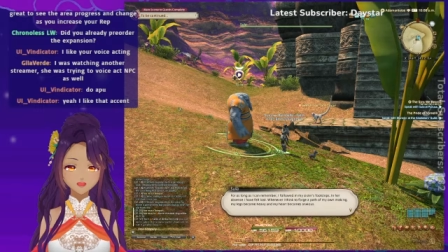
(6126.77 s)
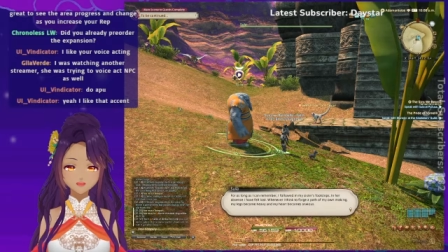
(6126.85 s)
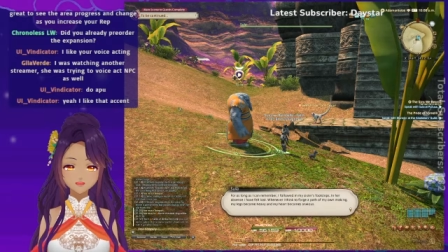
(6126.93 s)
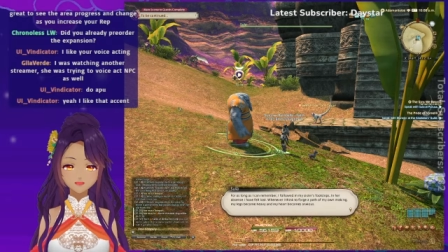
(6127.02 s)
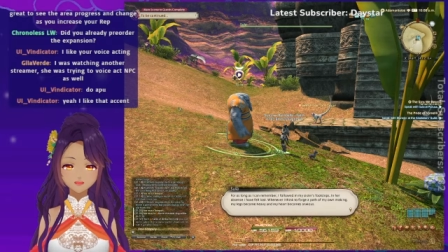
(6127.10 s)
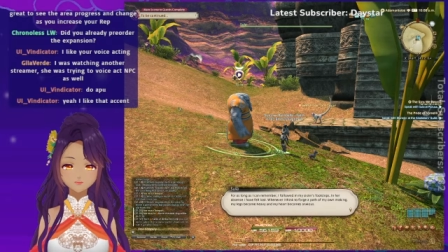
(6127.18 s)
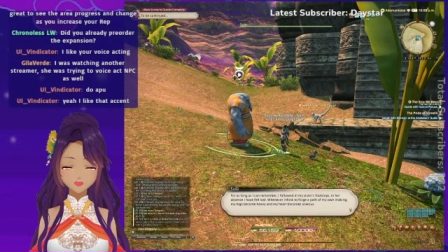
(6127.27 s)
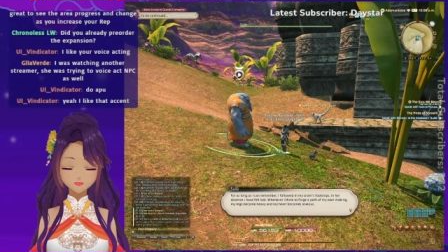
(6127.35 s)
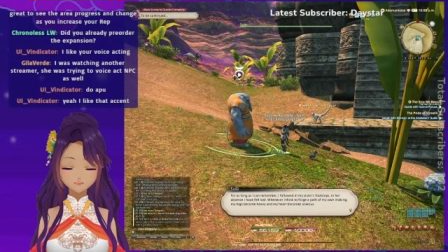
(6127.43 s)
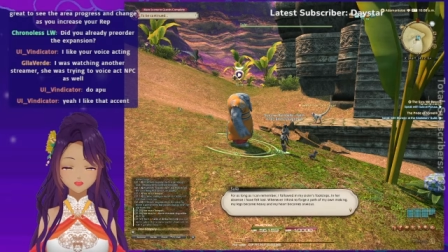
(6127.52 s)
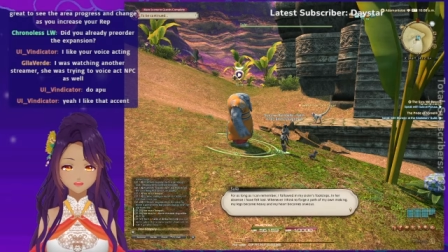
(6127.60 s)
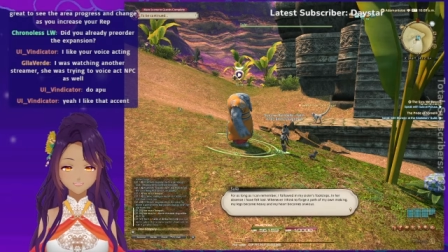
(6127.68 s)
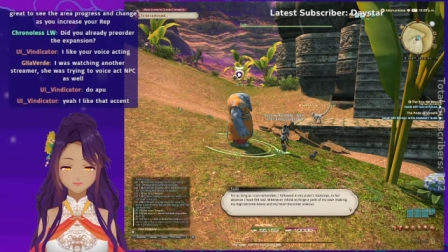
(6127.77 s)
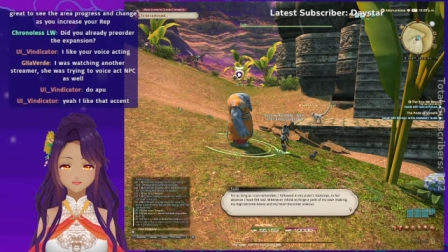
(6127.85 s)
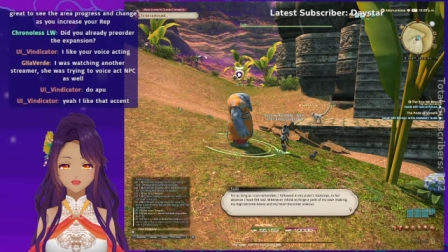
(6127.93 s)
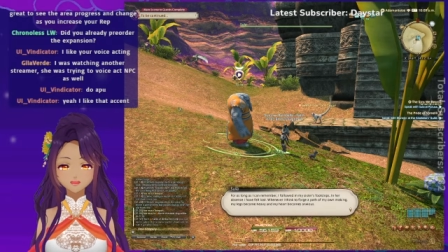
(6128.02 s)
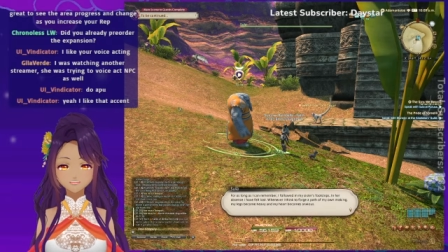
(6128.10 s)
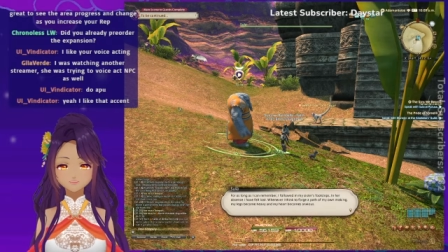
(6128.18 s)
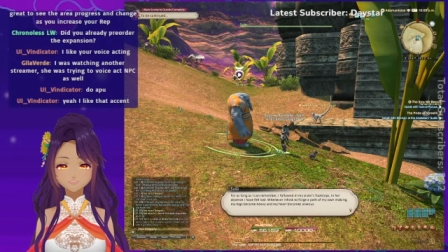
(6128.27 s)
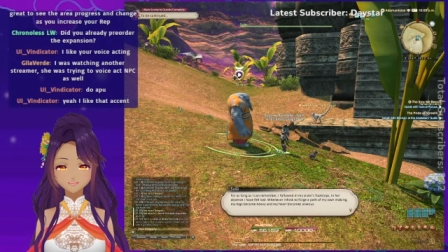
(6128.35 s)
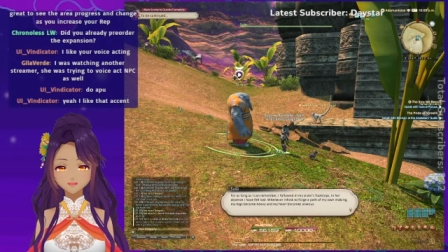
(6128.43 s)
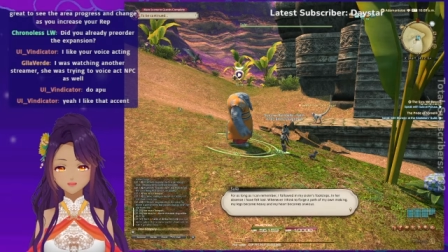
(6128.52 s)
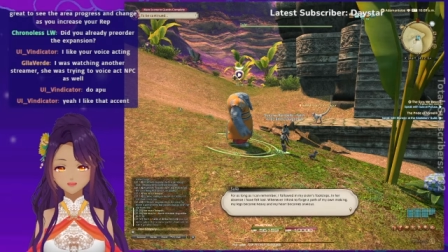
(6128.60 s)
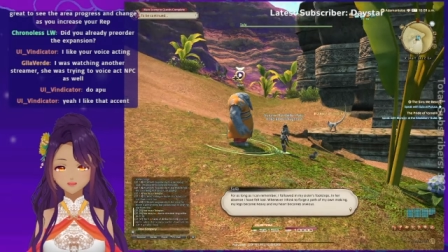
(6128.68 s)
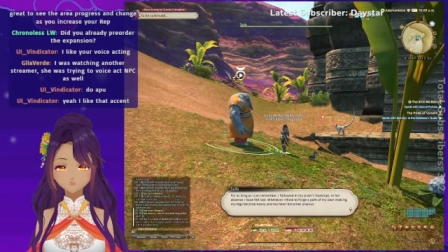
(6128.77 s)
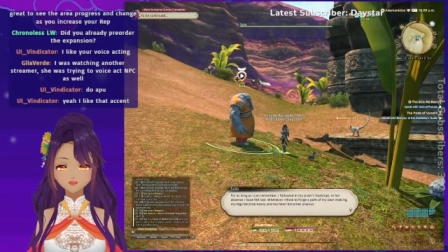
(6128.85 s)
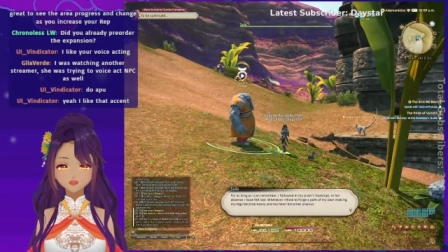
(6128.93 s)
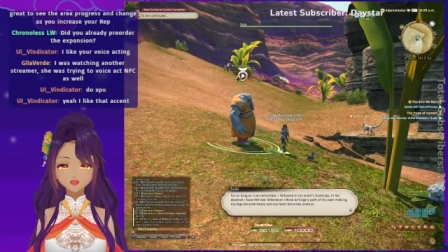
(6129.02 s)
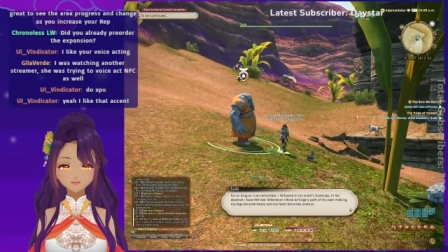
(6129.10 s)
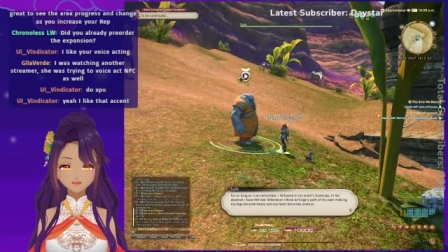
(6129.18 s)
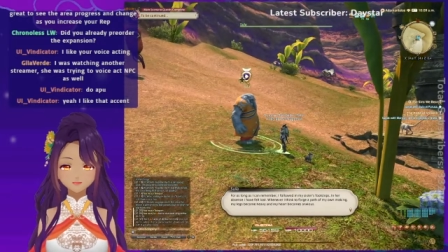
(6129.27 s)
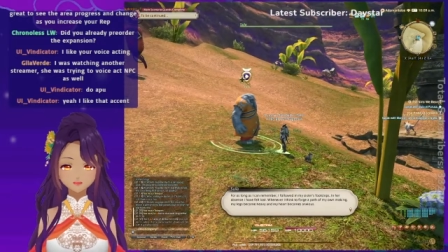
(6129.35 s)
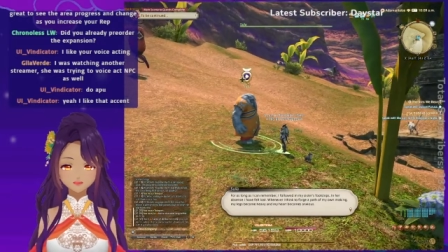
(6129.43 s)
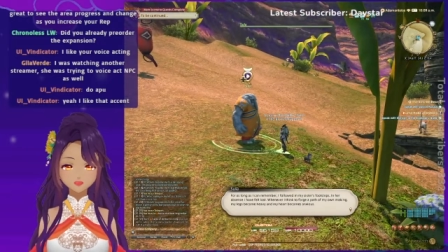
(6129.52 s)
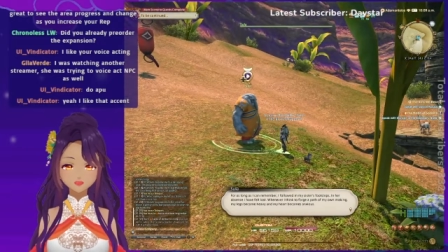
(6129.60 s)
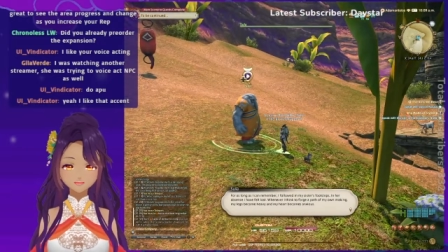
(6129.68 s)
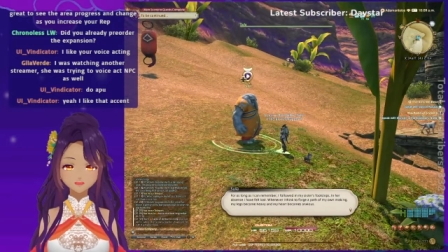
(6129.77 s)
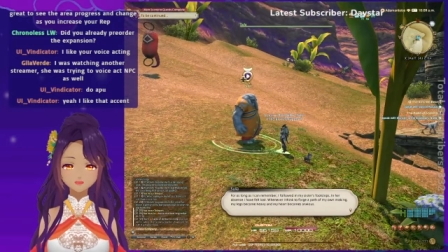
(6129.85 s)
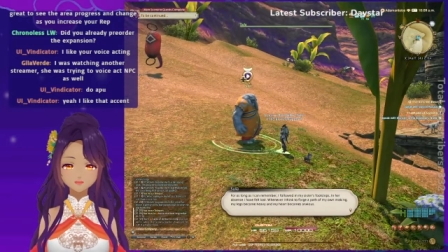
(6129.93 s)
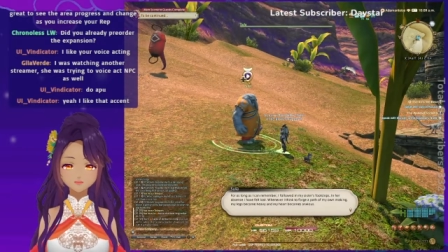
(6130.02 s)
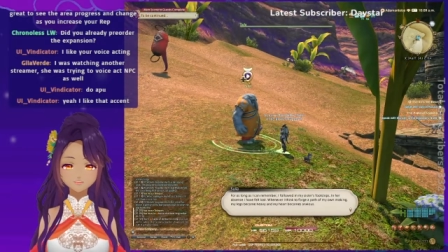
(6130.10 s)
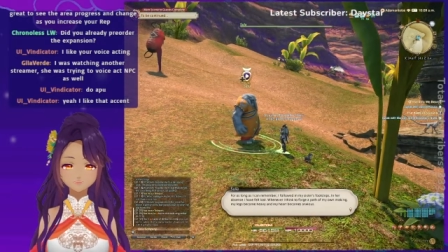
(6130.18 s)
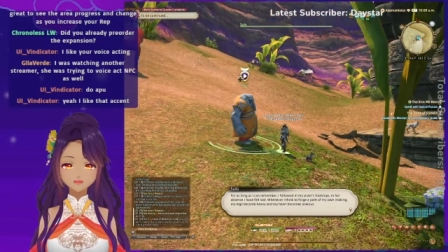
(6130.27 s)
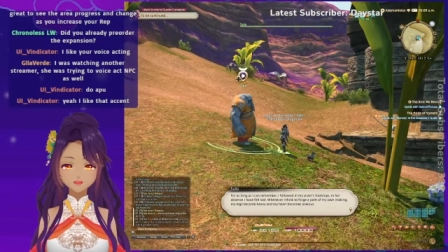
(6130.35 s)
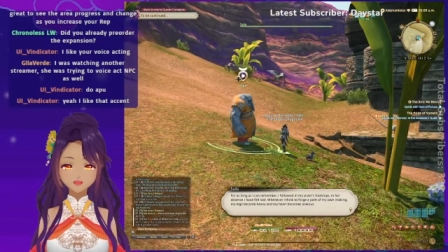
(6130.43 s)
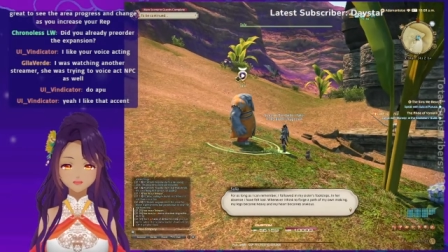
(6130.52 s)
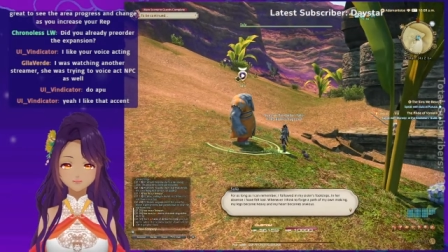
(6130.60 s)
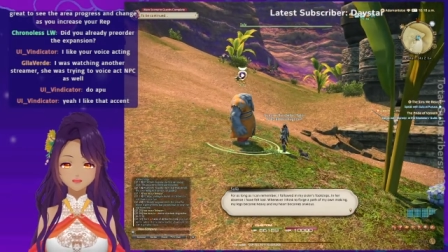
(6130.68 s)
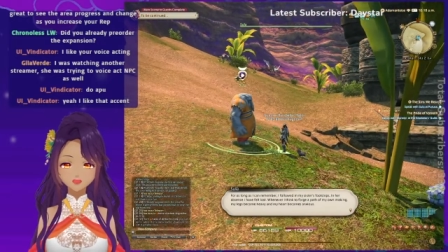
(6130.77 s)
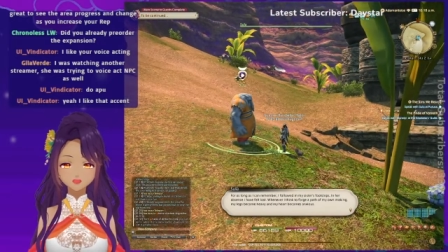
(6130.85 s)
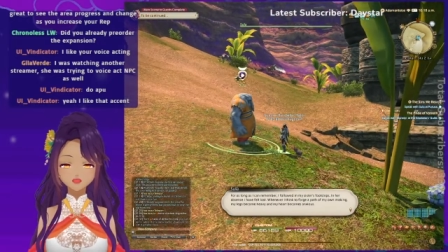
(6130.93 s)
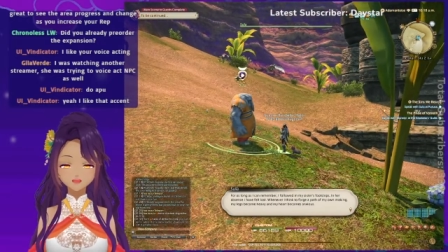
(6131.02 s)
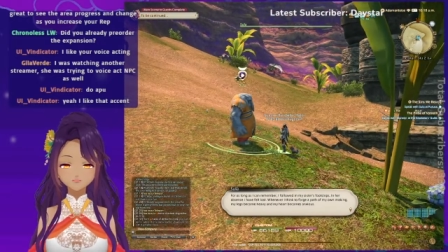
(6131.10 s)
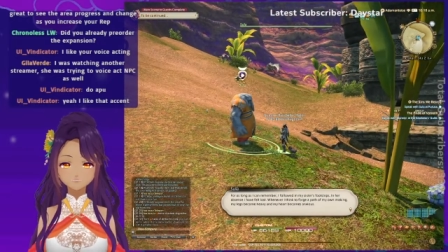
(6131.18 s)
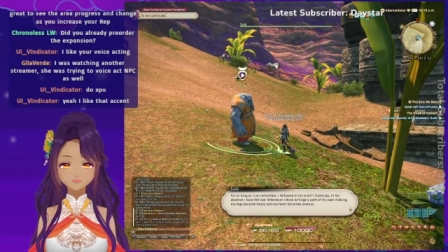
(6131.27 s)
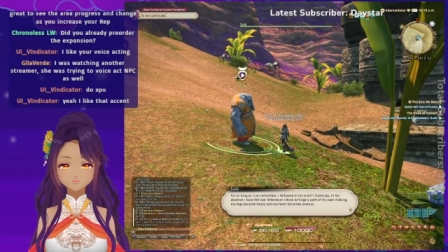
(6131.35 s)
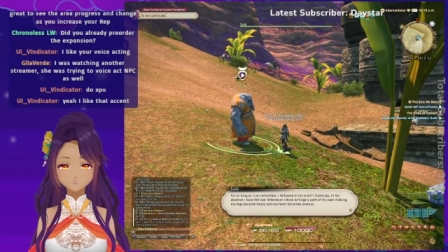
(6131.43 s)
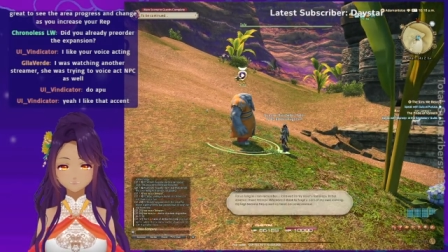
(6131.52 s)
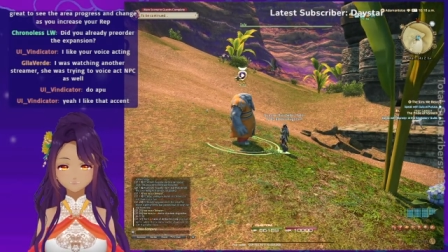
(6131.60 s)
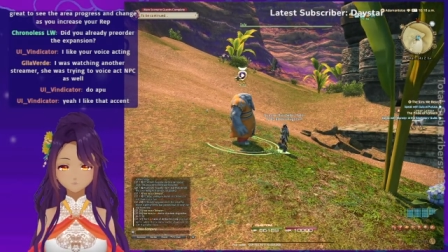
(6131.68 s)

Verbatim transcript: think to forge a path in my own making, my legs become heavy and my heart becomes anxious.